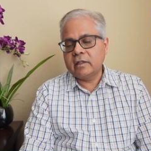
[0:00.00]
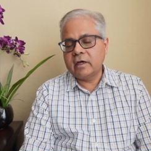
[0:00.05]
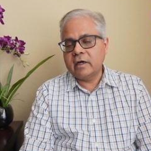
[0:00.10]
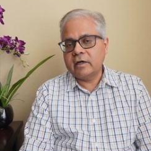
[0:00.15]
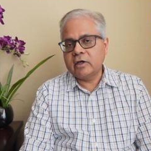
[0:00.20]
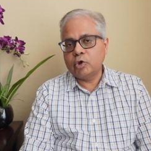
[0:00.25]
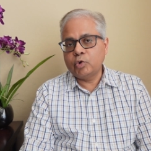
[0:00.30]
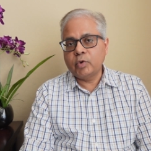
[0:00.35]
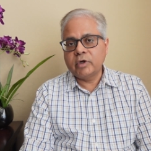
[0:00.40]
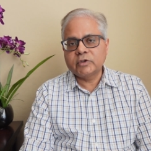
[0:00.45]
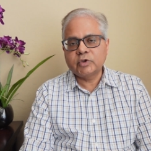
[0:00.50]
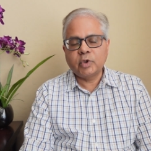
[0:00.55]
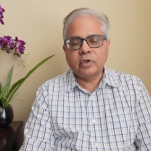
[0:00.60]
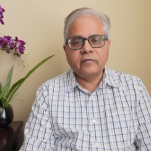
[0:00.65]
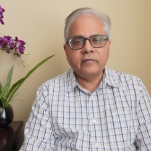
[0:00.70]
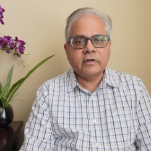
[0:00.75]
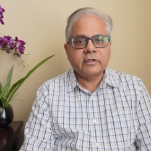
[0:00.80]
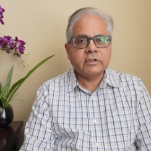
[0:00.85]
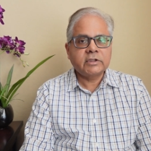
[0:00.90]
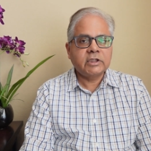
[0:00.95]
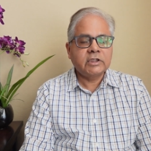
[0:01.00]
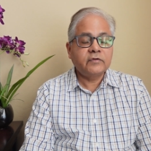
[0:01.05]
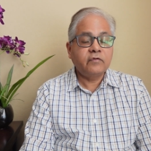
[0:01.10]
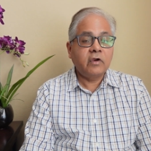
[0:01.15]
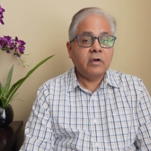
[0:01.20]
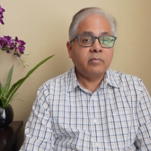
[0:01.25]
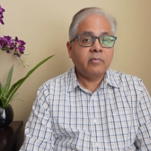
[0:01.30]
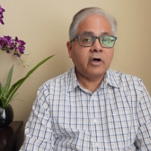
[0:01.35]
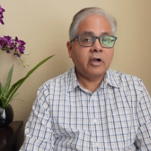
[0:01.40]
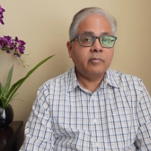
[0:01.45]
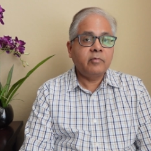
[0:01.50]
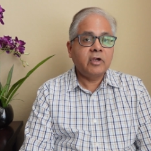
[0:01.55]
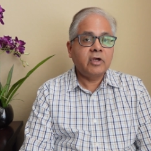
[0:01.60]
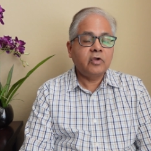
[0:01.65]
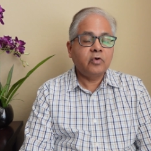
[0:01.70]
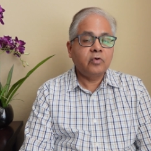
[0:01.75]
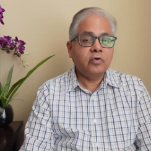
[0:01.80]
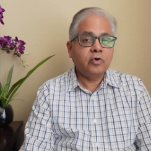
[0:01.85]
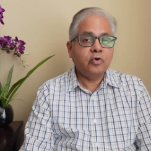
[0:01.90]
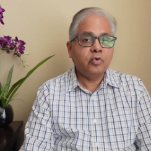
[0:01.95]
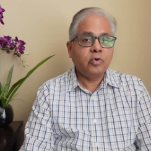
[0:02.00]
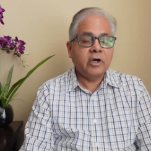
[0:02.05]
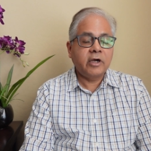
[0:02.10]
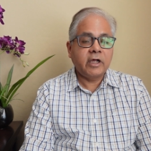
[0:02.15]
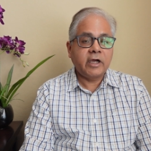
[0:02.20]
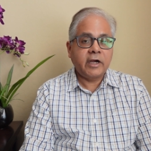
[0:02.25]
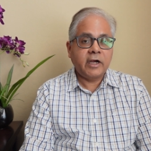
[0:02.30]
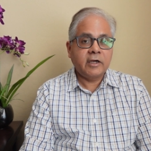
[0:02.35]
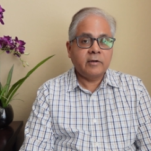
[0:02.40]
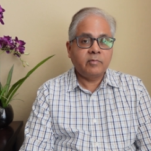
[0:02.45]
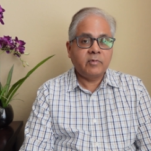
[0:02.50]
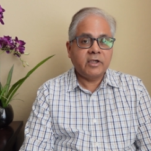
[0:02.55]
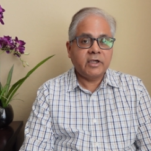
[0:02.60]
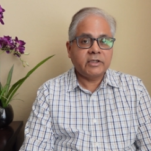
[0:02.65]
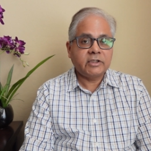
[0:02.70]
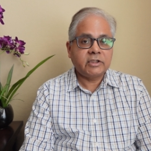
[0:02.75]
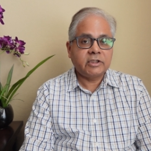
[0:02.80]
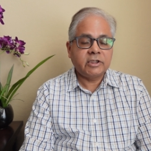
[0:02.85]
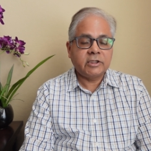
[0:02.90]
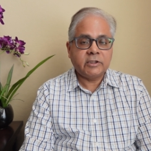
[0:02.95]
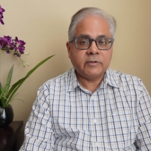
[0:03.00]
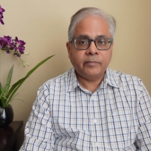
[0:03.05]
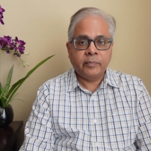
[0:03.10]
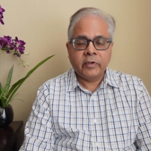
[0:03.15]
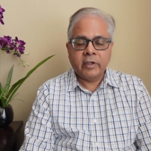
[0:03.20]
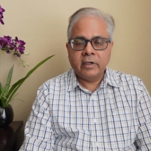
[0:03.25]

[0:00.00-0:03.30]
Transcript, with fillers: that US universities will permit you to do a direct PhD.